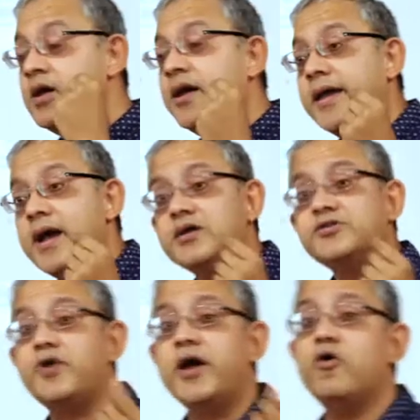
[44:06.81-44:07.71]
Yeah, so
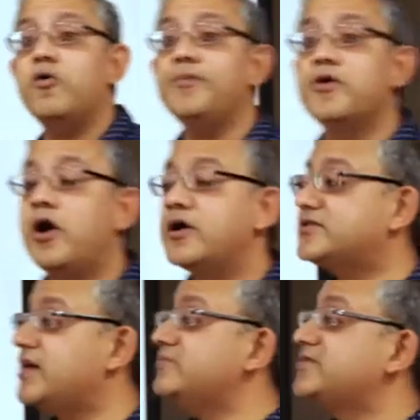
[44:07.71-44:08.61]
I hope you got
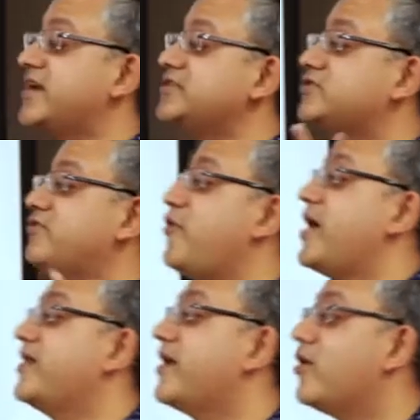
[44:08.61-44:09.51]
some sense of where
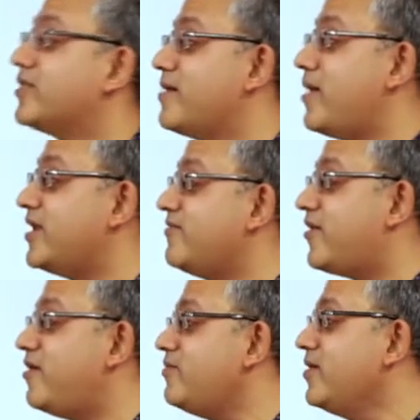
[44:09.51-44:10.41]
they got their money
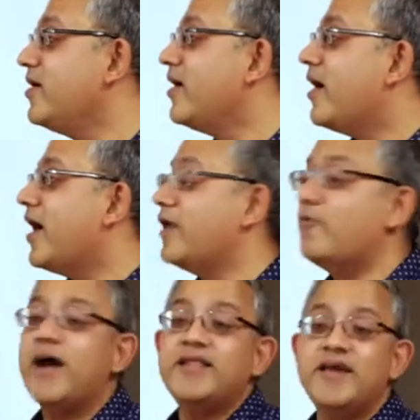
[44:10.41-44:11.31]
from and
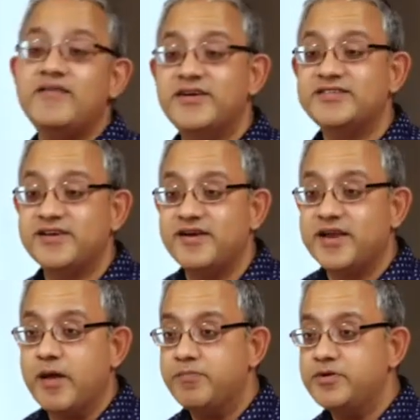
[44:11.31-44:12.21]
why they invested in
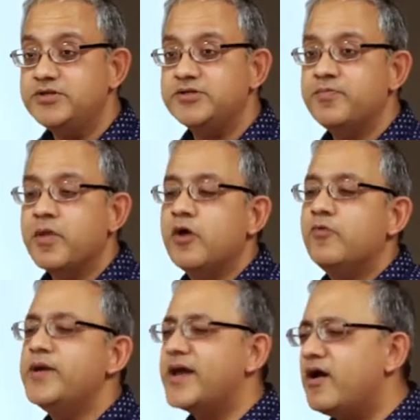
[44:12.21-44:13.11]
temples.
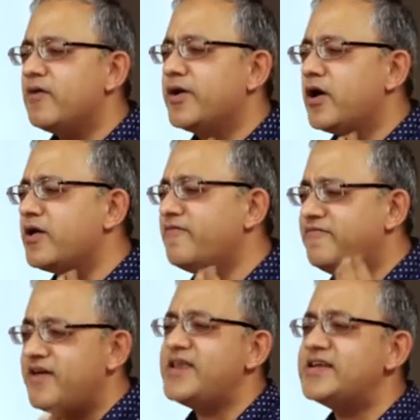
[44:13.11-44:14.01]
We got a
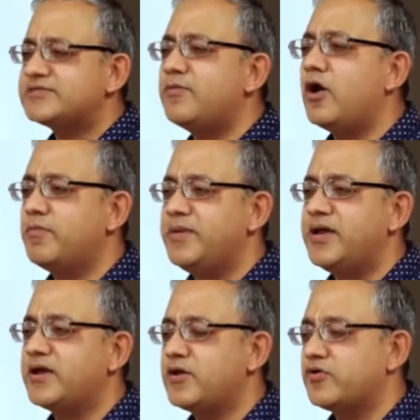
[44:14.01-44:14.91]
very small peek
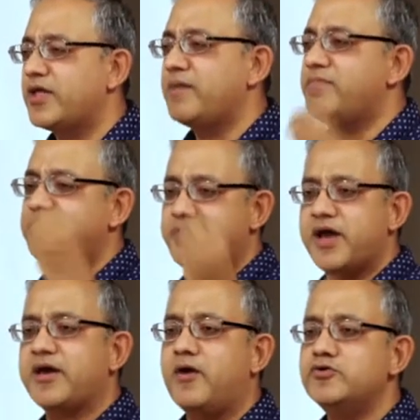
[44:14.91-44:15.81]
into their
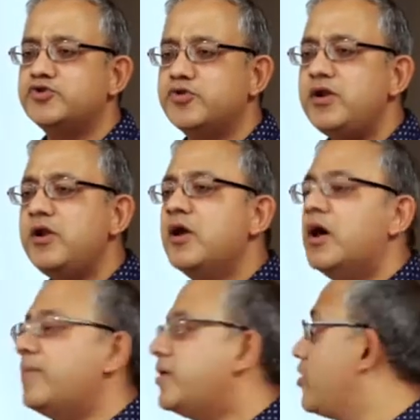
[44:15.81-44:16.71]
crown jewel,
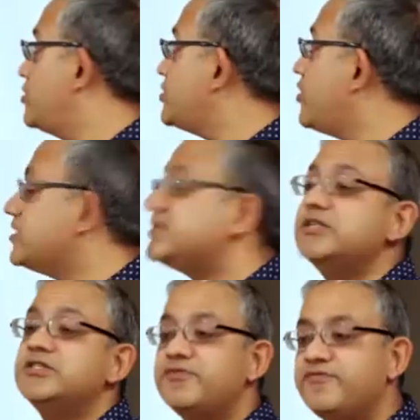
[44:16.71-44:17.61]
but we also got a
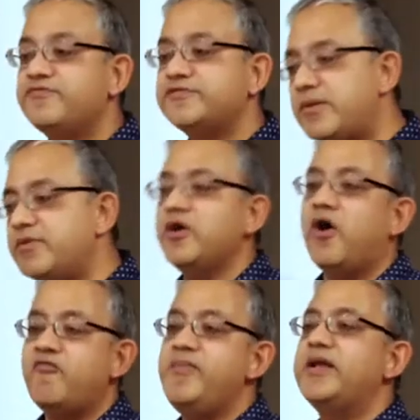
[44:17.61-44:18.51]
sense of some of the
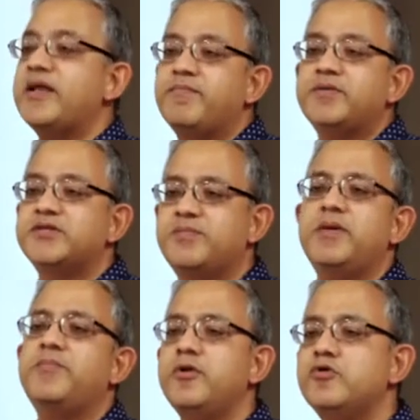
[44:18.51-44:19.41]
offbeat temples that
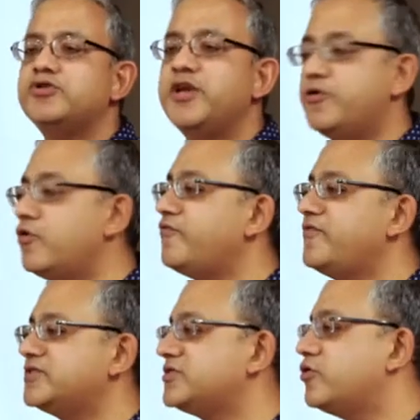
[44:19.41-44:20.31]
people usually don't
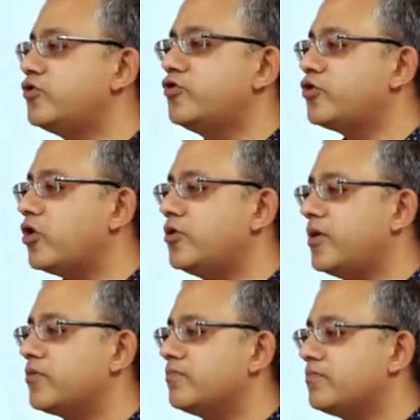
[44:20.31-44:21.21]
visit or don't talk
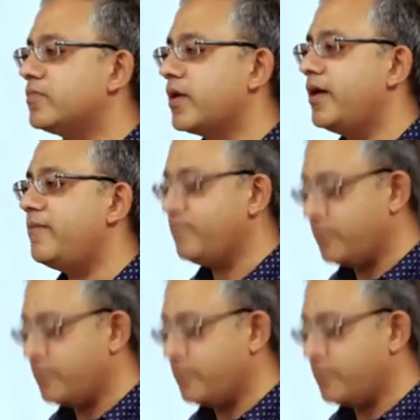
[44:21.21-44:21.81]
about. Yeah.